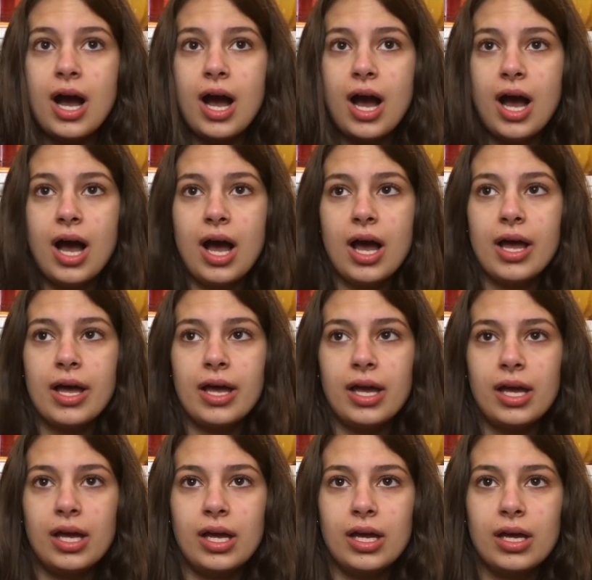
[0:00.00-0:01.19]

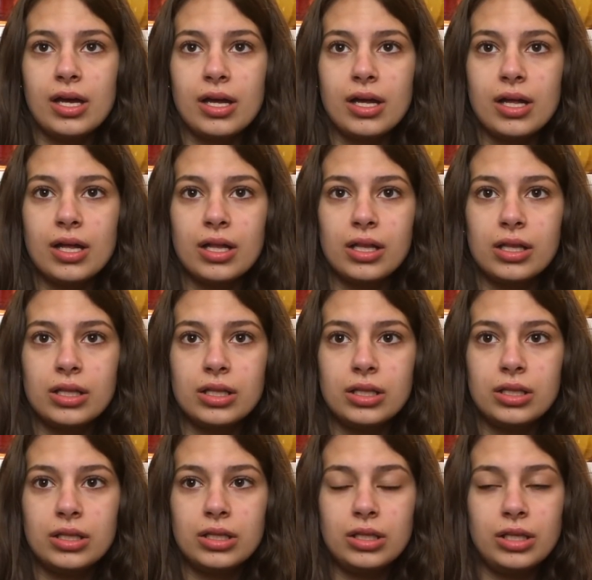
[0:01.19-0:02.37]
I
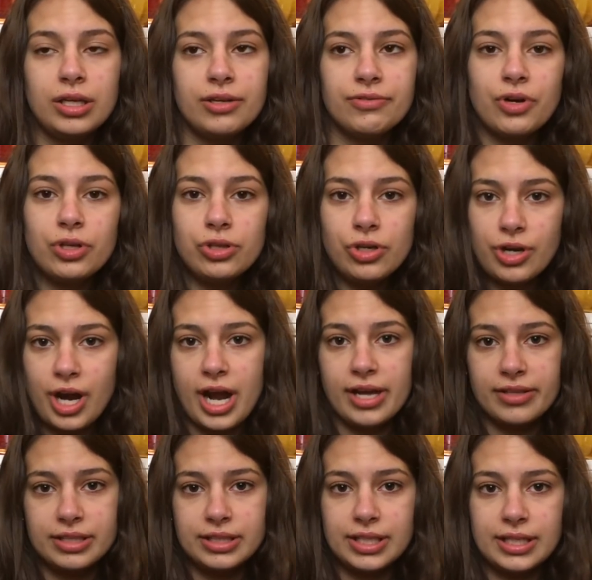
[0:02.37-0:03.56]
live on Long
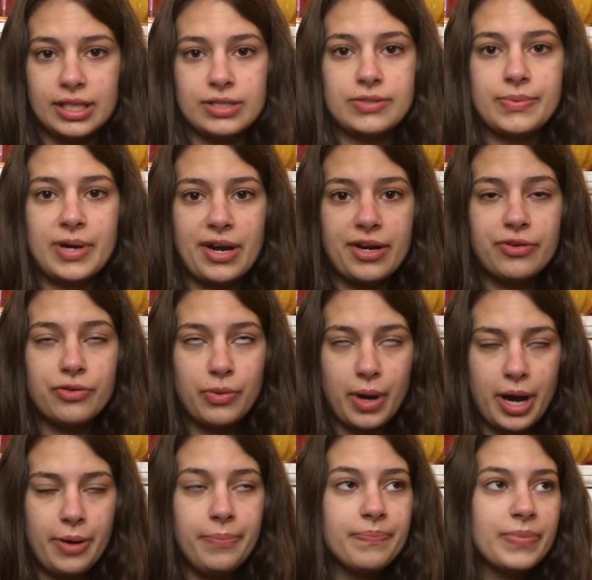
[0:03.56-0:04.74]
Island, like that's where I grew
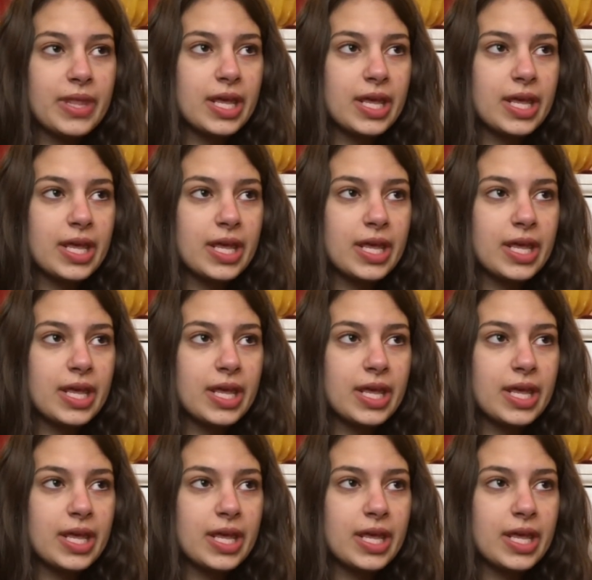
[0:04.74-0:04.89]
up,